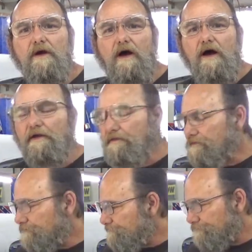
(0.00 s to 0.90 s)
I
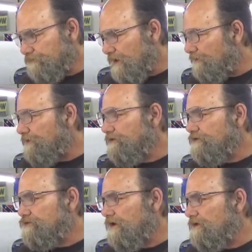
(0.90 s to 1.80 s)
think
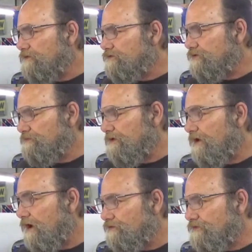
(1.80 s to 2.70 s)
this thing would have just been
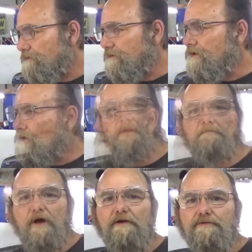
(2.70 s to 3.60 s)
awesome.
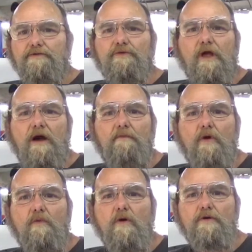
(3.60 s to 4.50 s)
But there's a lot
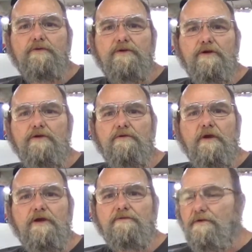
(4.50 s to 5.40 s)
more work to do,
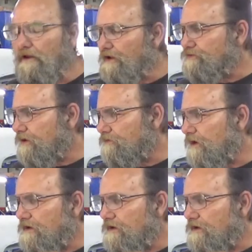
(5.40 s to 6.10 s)
and like I say, right